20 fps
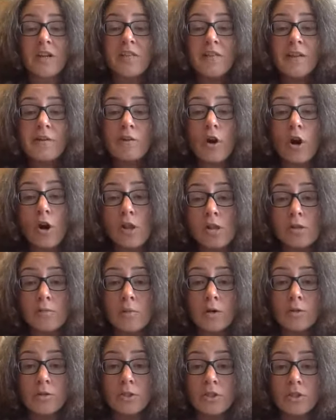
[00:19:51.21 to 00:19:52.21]
They're all
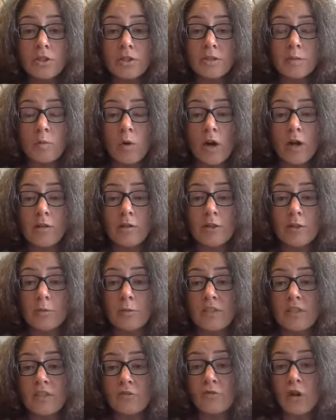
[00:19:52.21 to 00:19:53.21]
emotions. Why, you know, we
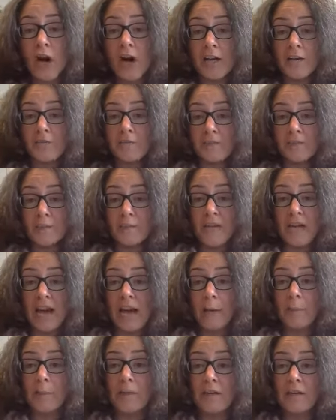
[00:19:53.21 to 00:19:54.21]
strive to be
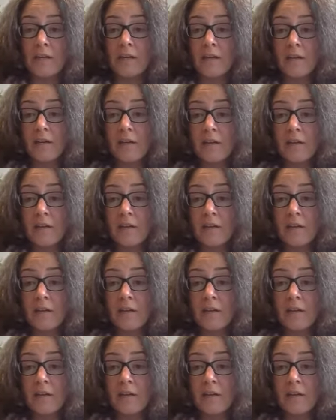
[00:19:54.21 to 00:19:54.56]
happy.